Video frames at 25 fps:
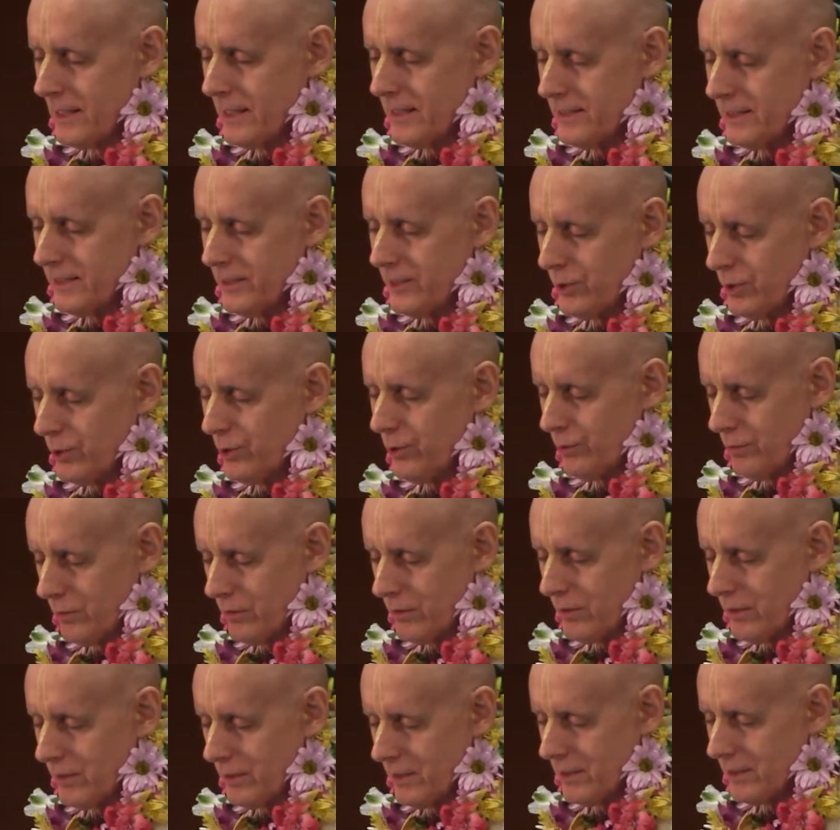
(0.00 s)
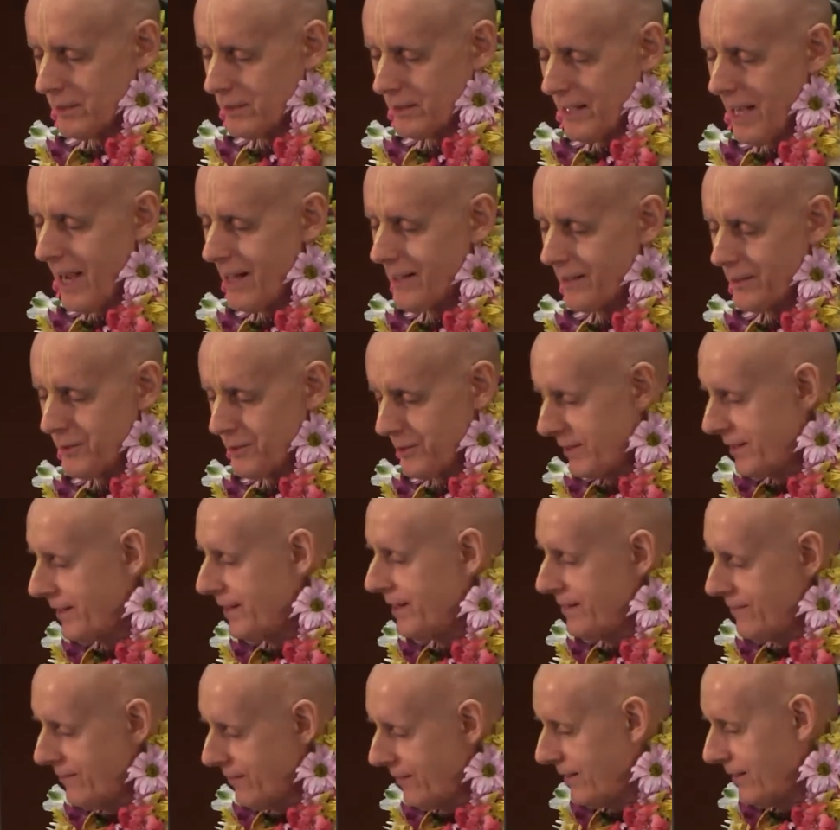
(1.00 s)
as a youth, a college
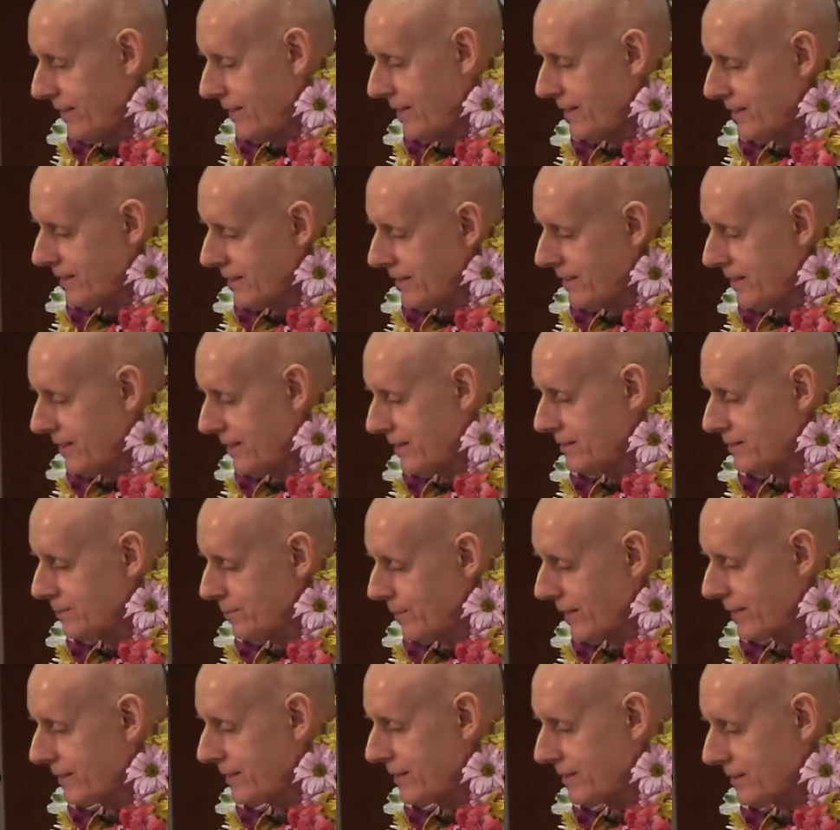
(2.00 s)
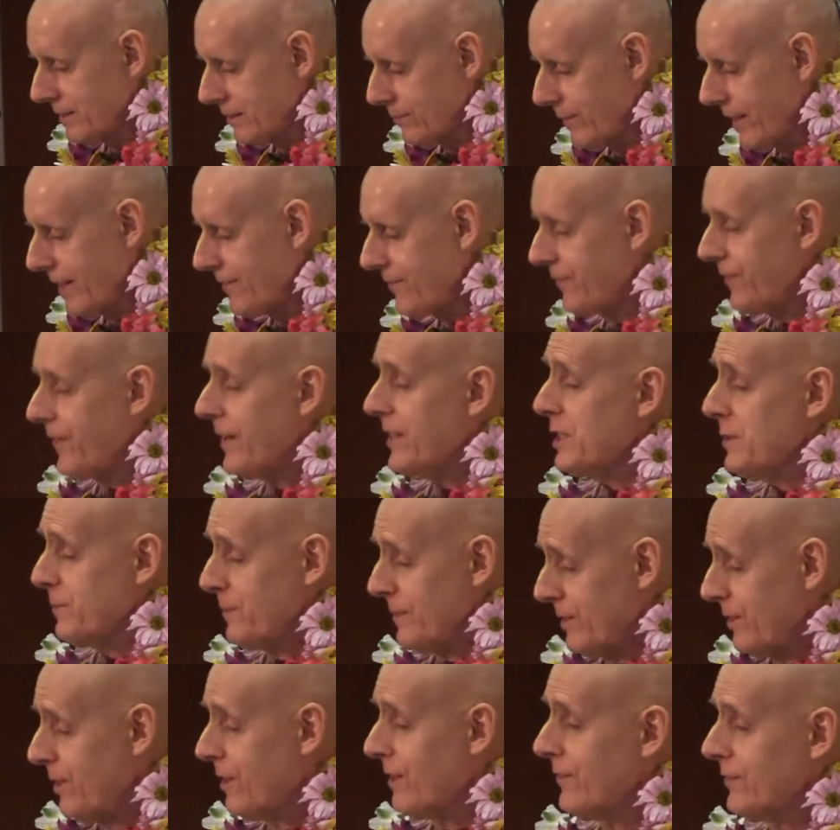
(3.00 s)
kid really, my
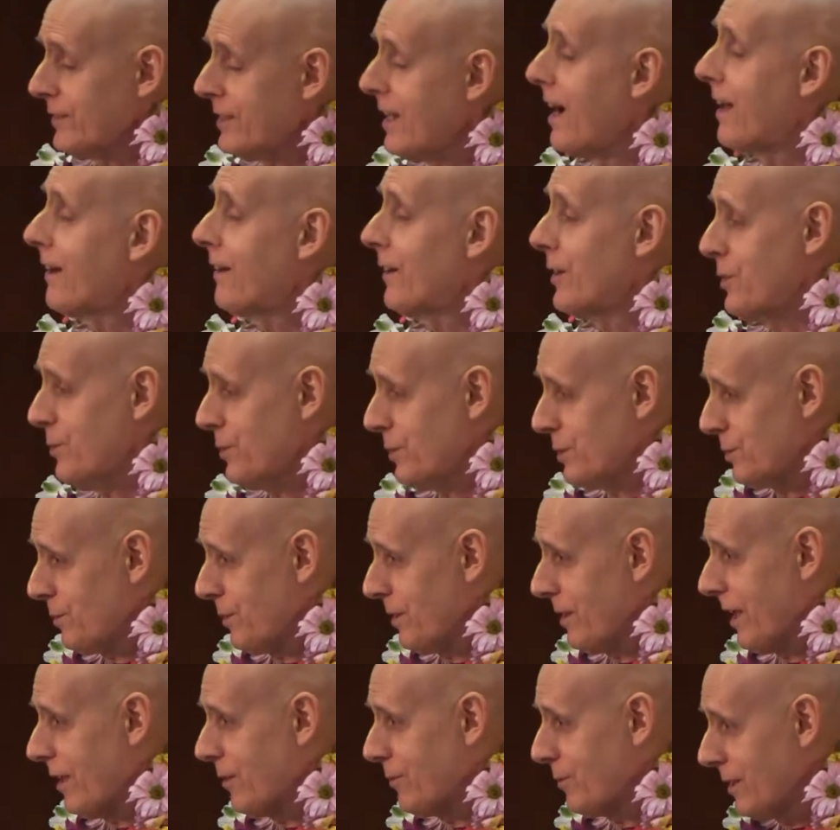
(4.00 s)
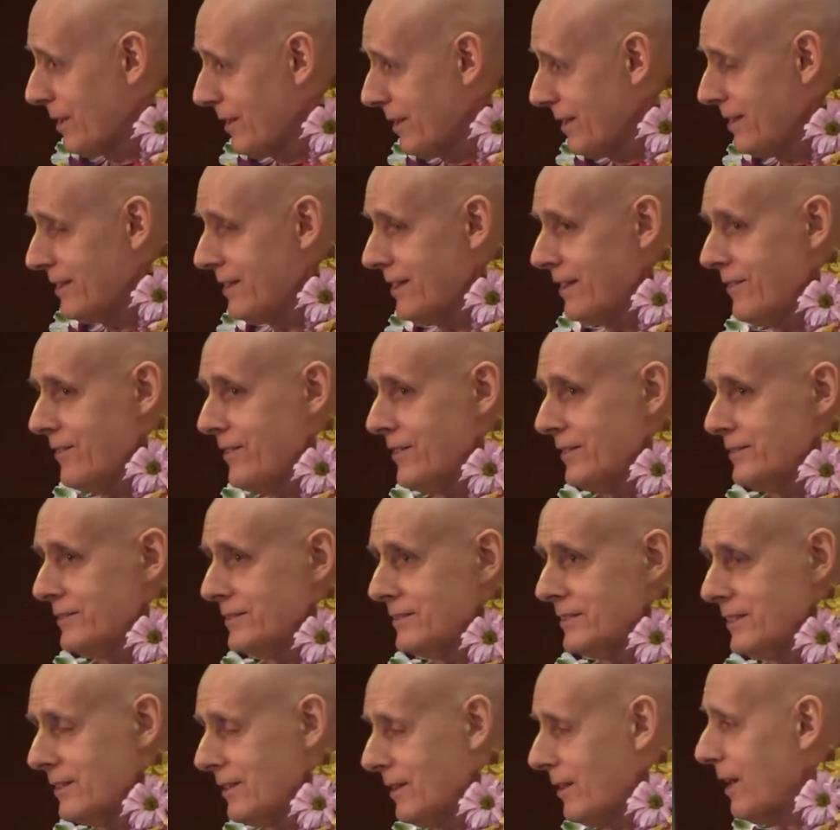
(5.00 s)
freshman year of college was where I really
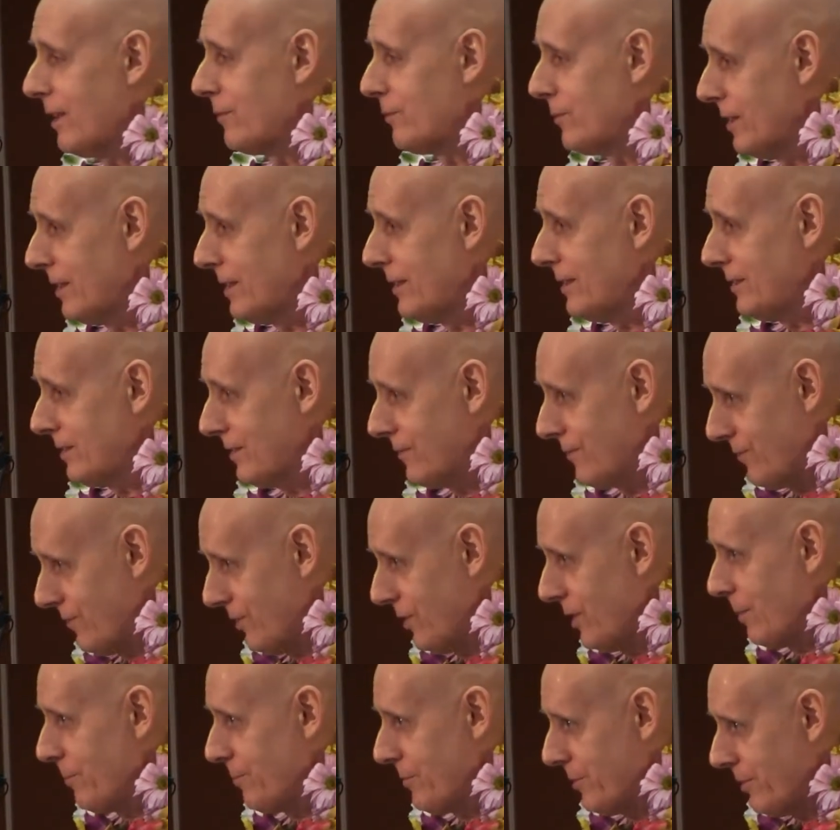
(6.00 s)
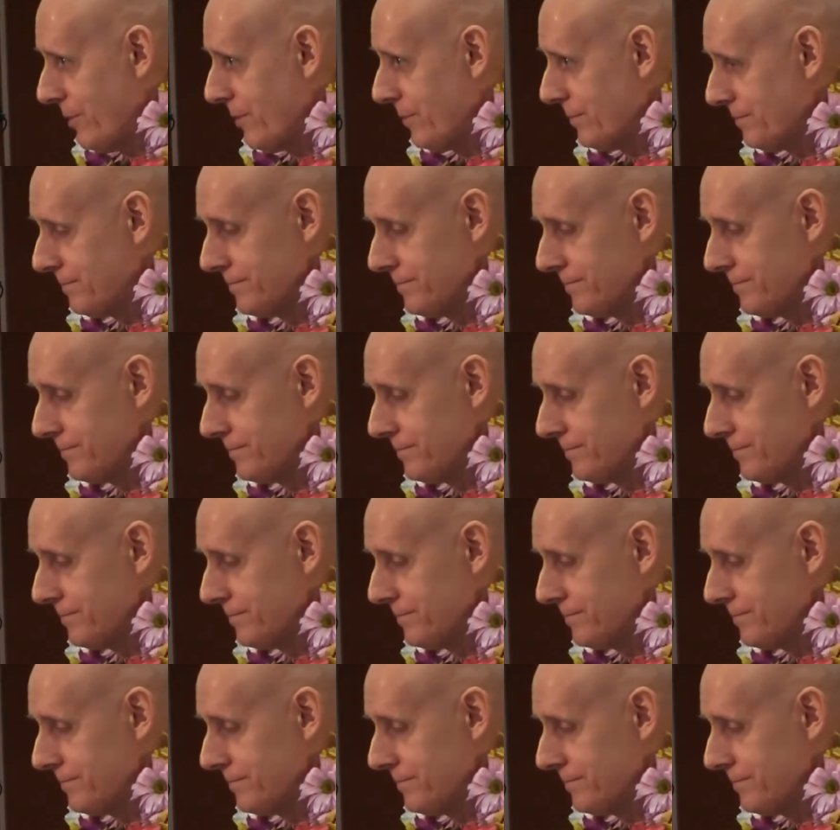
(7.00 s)
flipped.